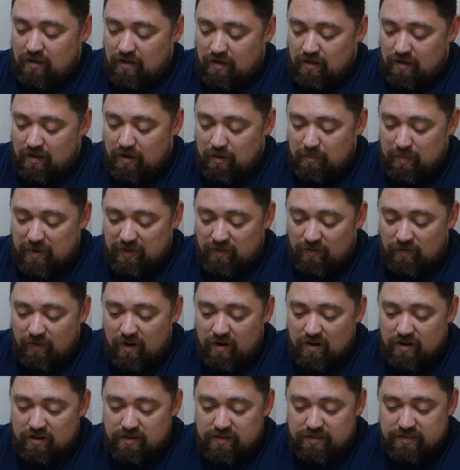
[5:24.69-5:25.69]
As
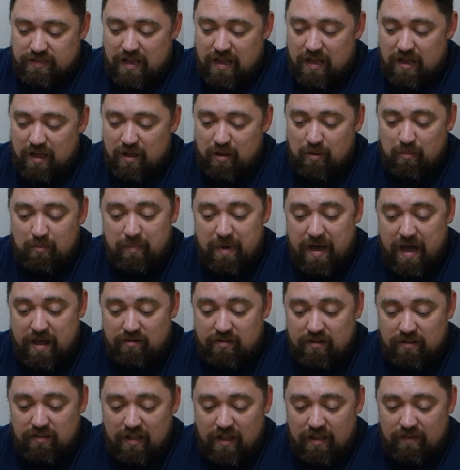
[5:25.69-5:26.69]
far as
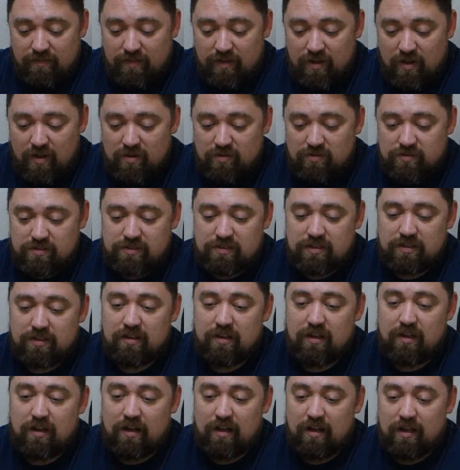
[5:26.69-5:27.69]
battery life goes,
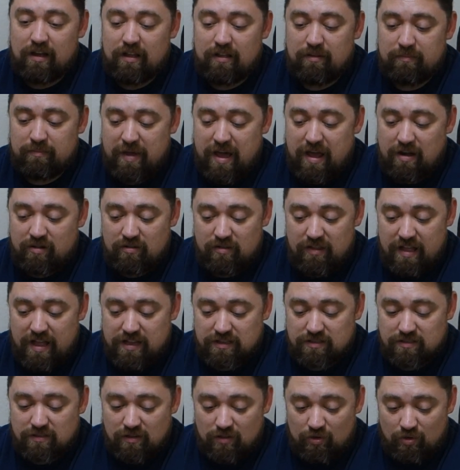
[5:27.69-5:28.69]
battery
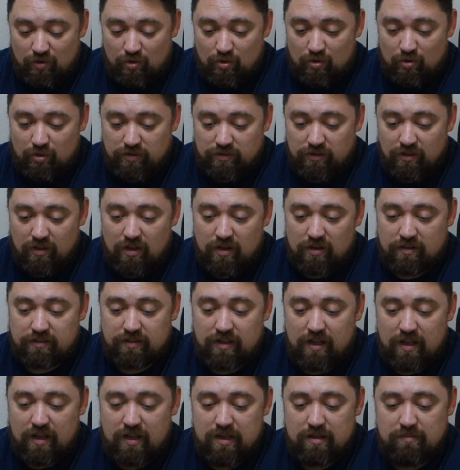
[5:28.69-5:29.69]
lasts a good long
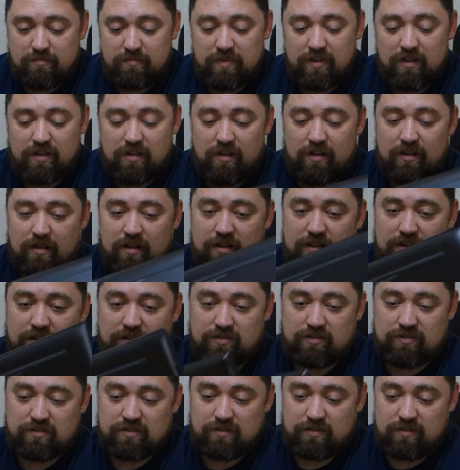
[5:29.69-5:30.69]
time.
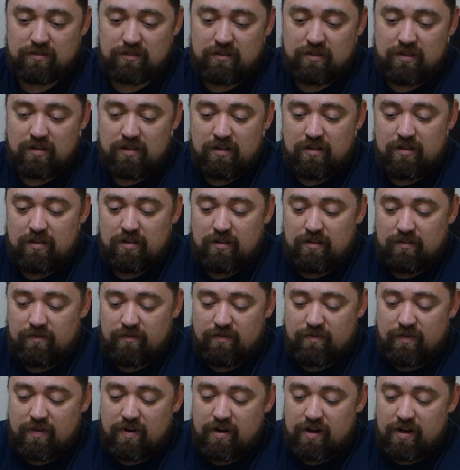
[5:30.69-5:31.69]
It's
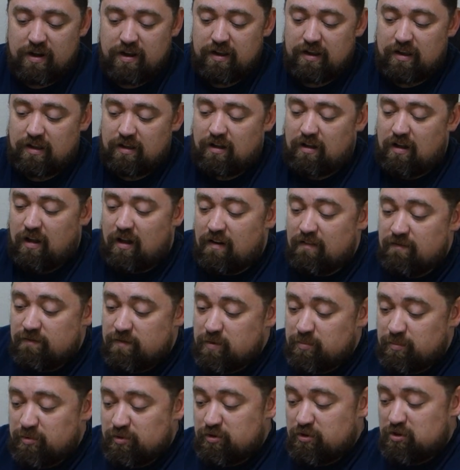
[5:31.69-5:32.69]
very
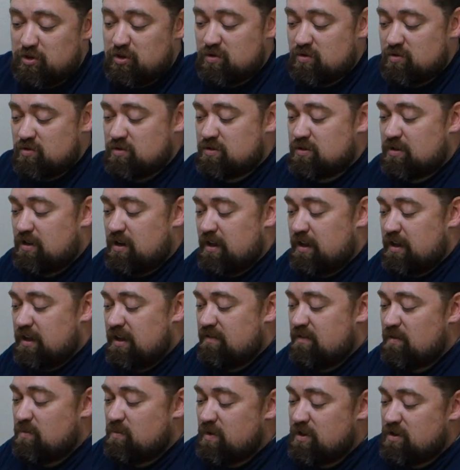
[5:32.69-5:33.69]
comfortable to use.
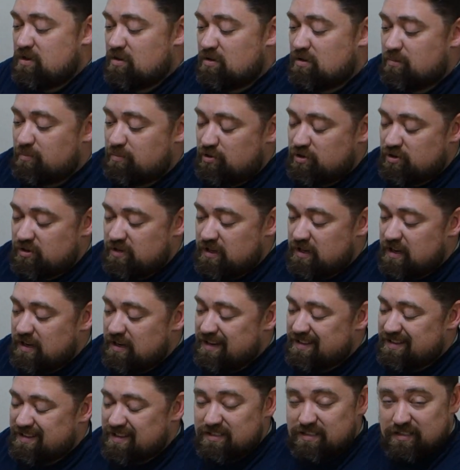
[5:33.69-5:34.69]
Even when you're pushing it,
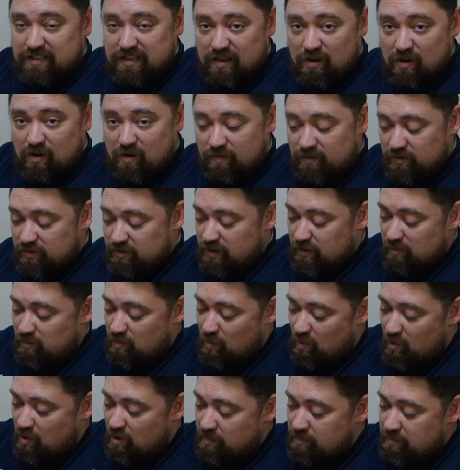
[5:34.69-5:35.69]
it doesn't get overly
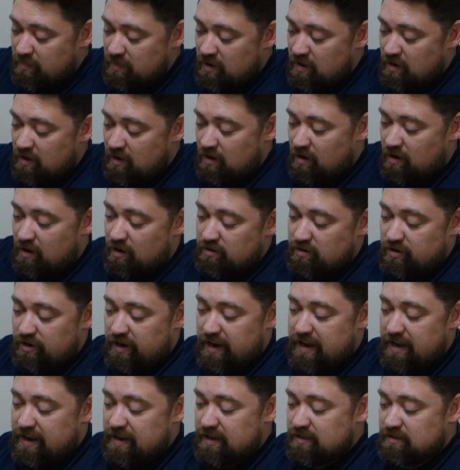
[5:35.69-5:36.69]
warm on your
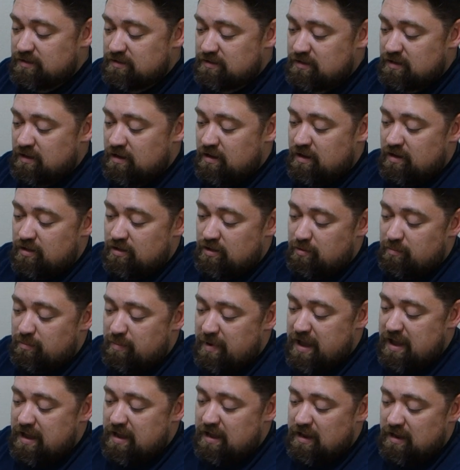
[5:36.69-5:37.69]
hands. The
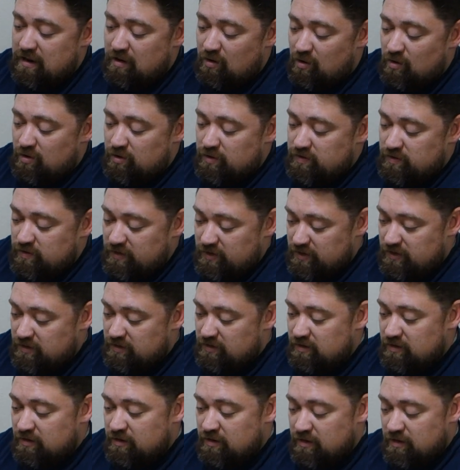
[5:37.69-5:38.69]
Bang &
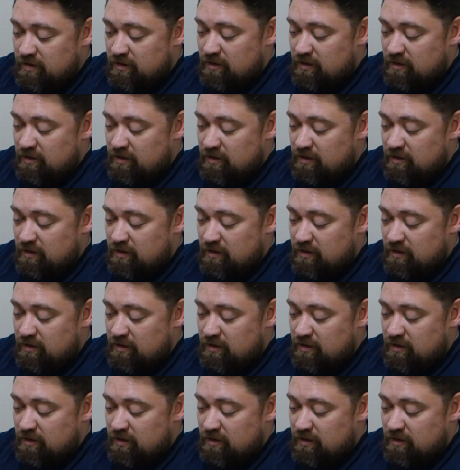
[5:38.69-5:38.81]
Olufsen